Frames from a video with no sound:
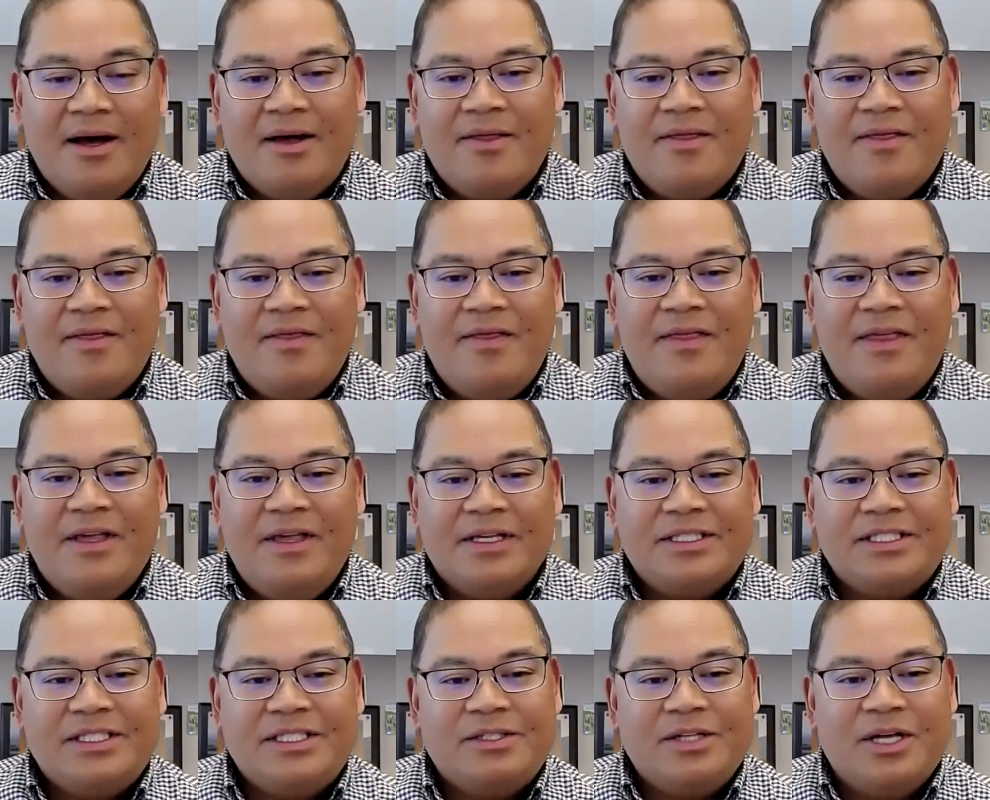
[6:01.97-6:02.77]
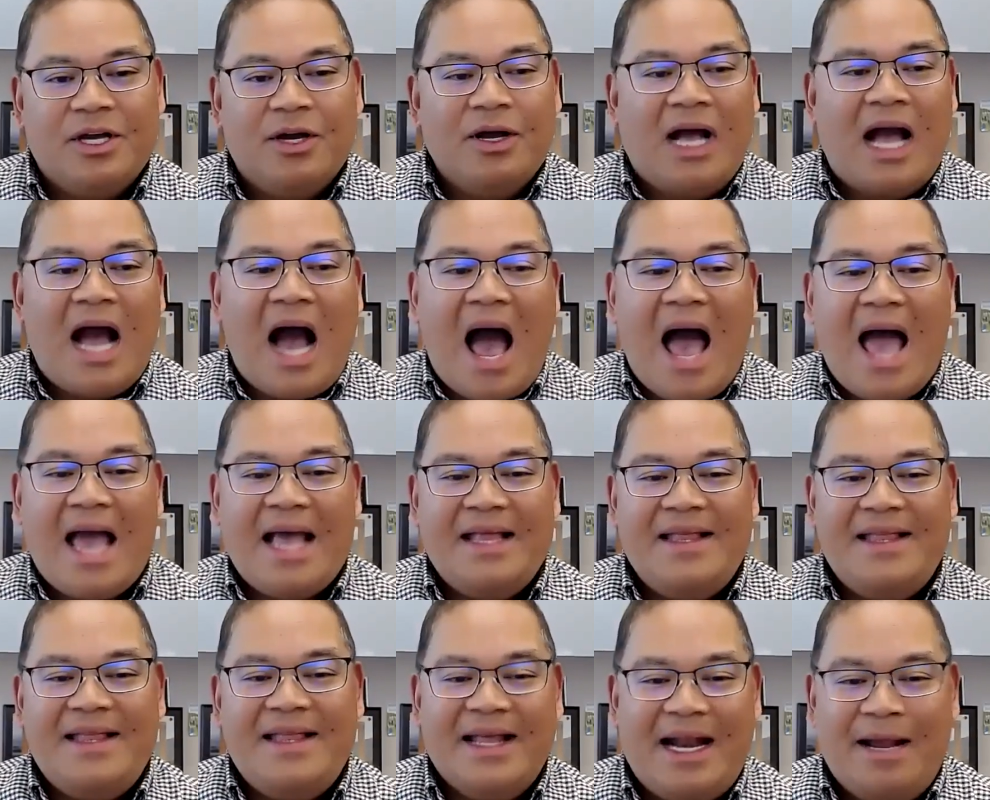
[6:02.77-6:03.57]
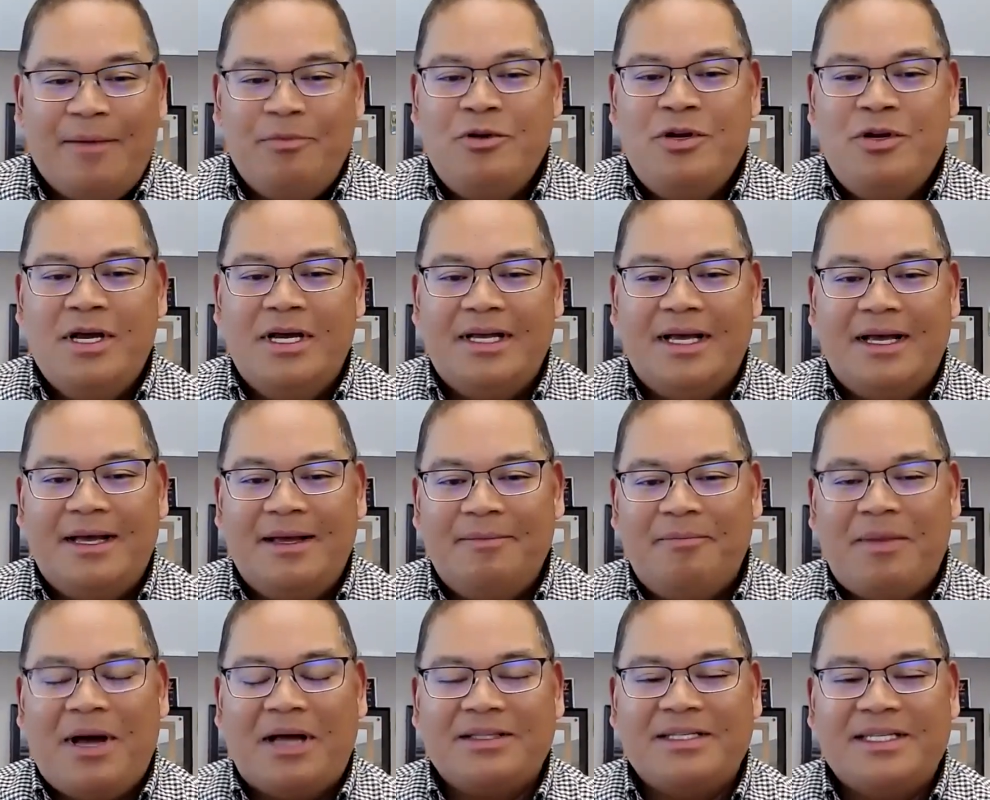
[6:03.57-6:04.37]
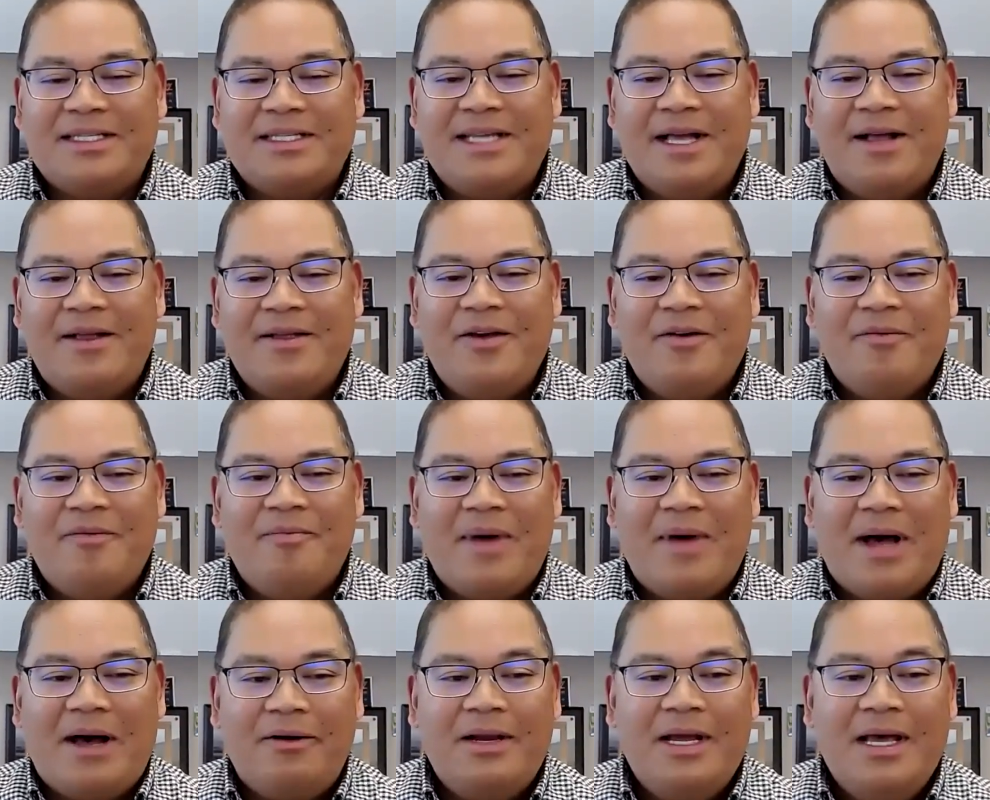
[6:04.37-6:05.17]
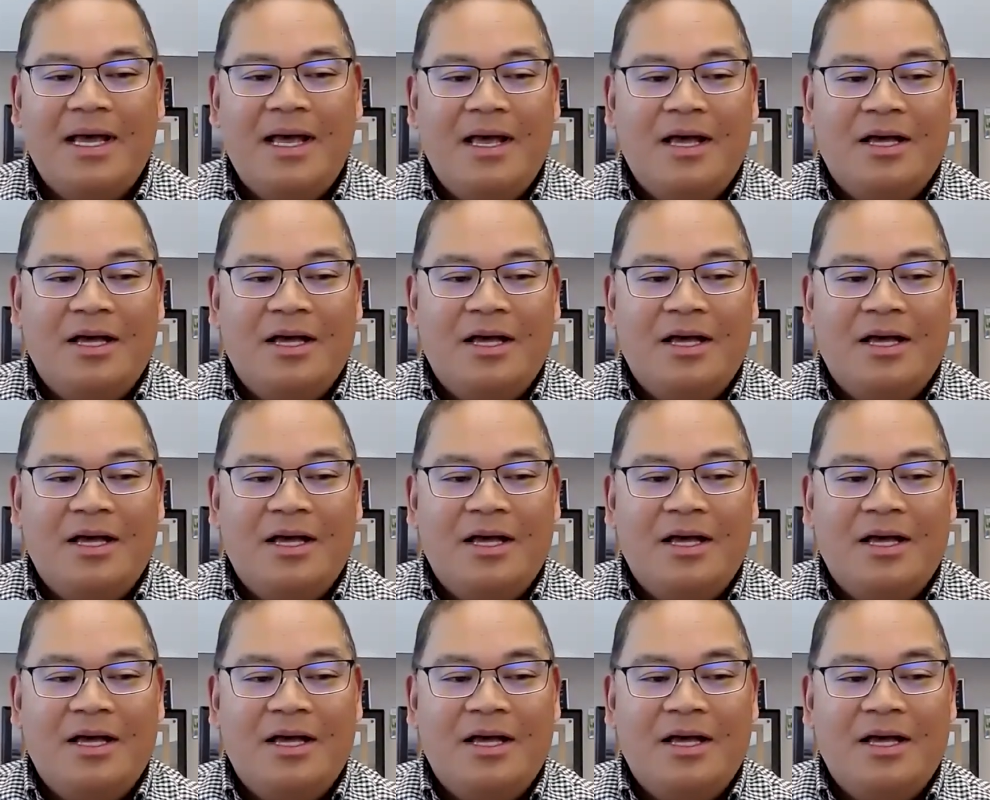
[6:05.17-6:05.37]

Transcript: this guide that I'm about to tell you about.